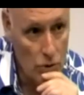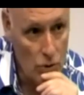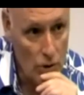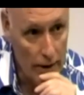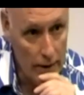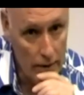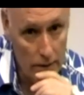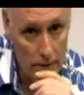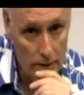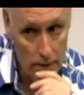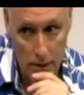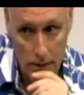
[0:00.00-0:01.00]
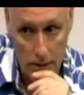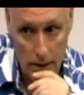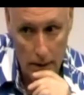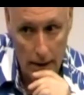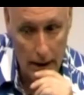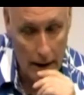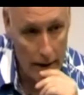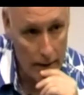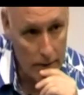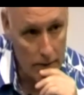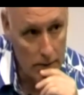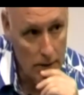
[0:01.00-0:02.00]
writing an
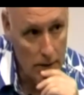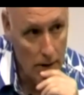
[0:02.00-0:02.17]
article